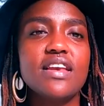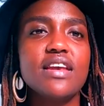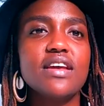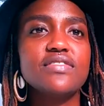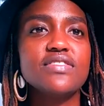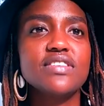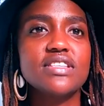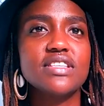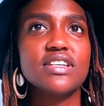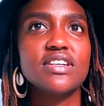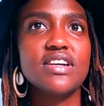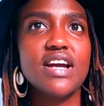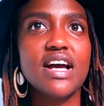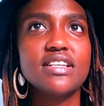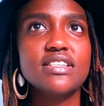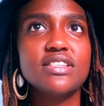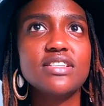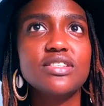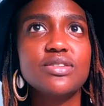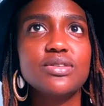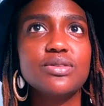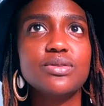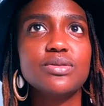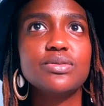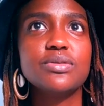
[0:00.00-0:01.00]
after the
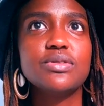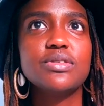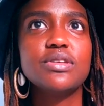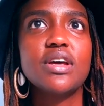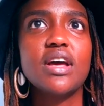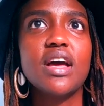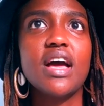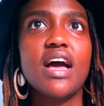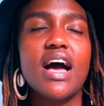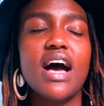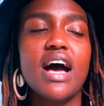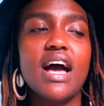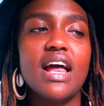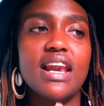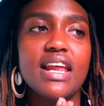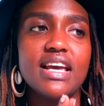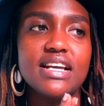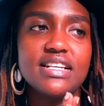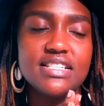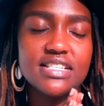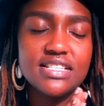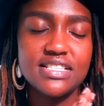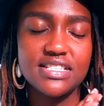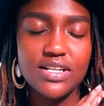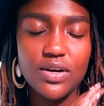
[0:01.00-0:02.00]
gratitude, I like
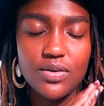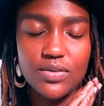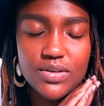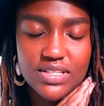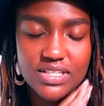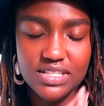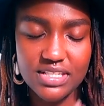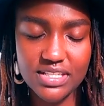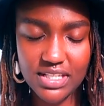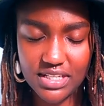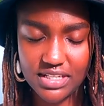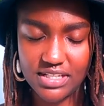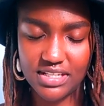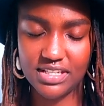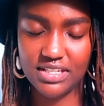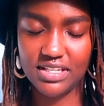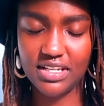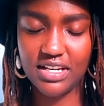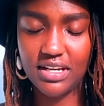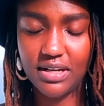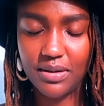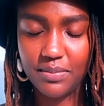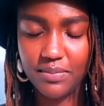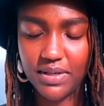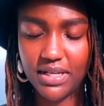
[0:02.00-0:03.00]
just now sit
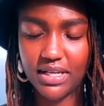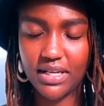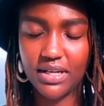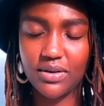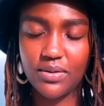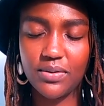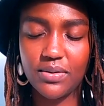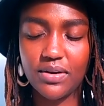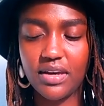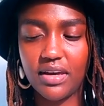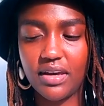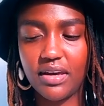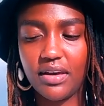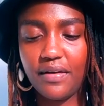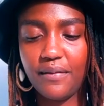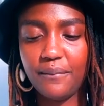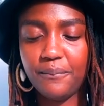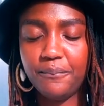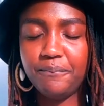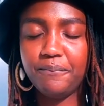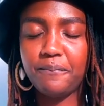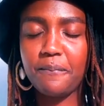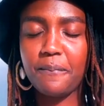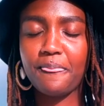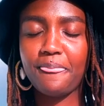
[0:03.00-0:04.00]
and I'm like, okay,
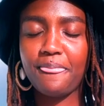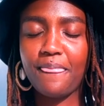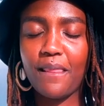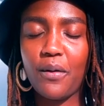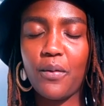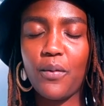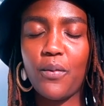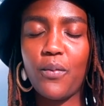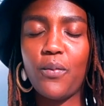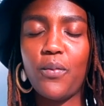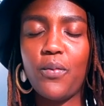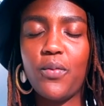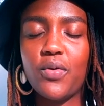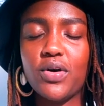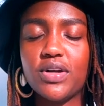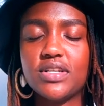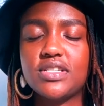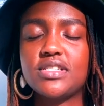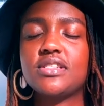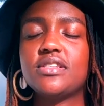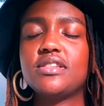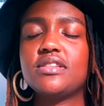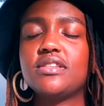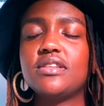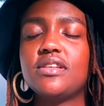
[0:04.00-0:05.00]
what
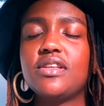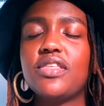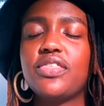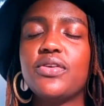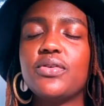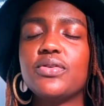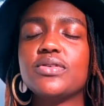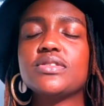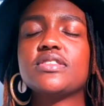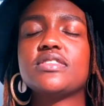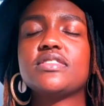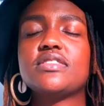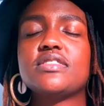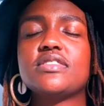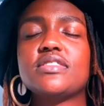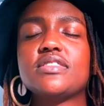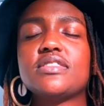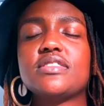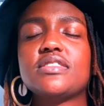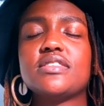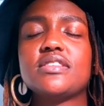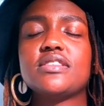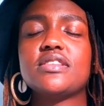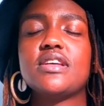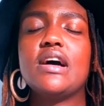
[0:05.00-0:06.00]

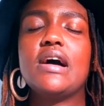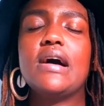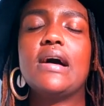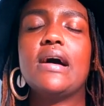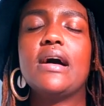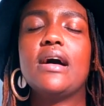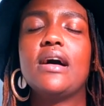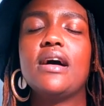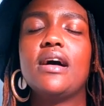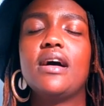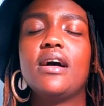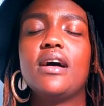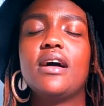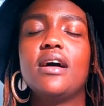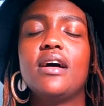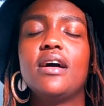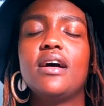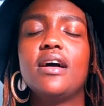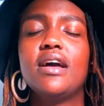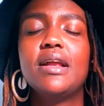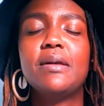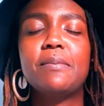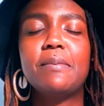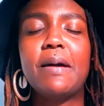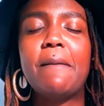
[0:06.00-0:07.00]
thoughts
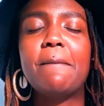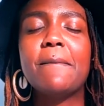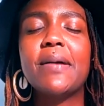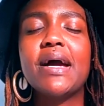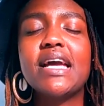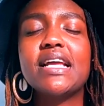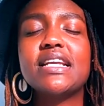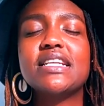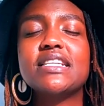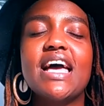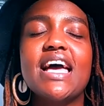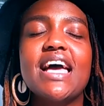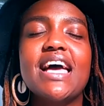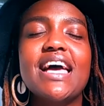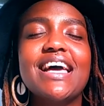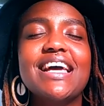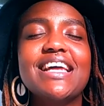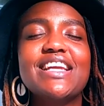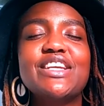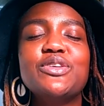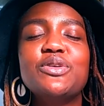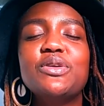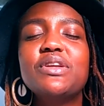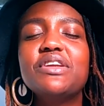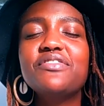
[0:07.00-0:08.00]
in my mind?
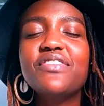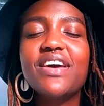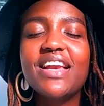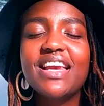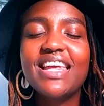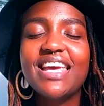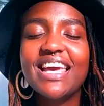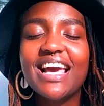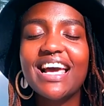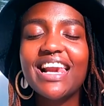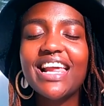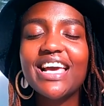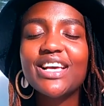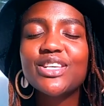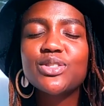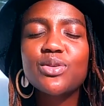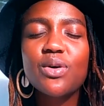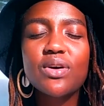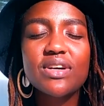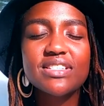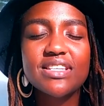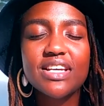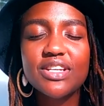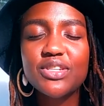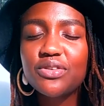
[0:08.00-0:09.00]
And you live and hear like
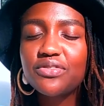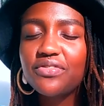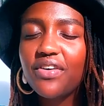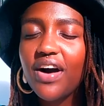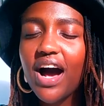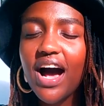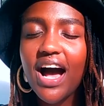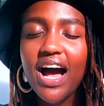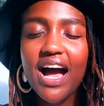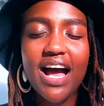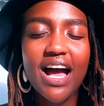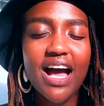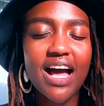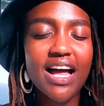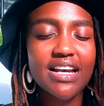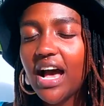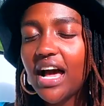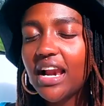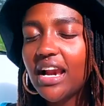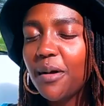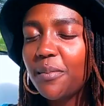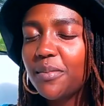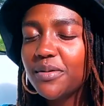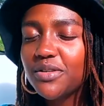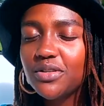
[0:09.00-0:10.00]
songs that you've heard,
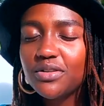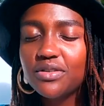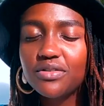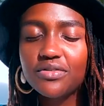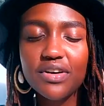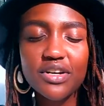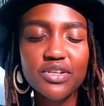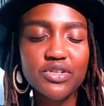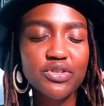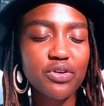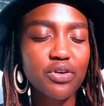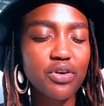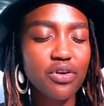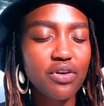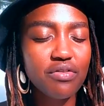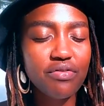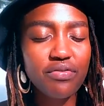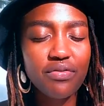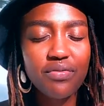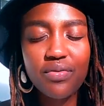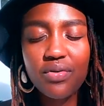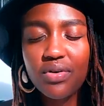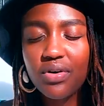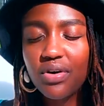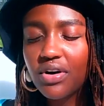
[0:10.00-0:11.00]
an episode of a show
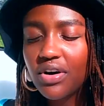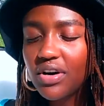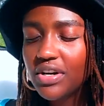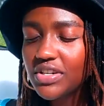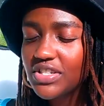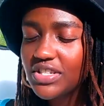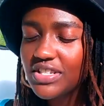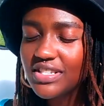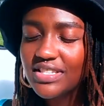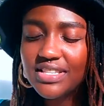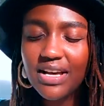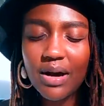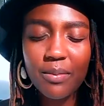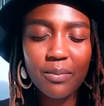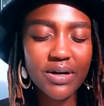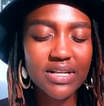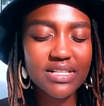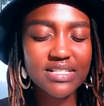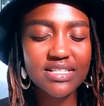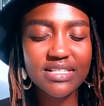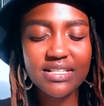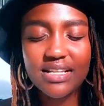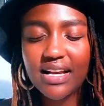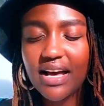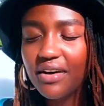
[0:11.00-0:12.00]
you've watched,
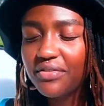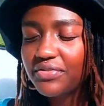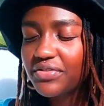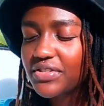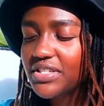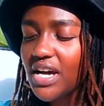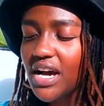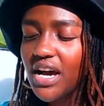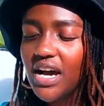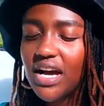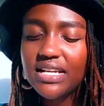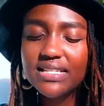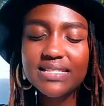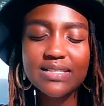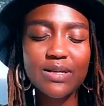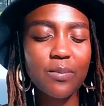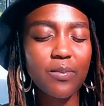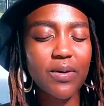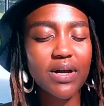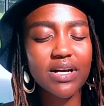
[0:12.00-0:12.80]
someone's laughter, someone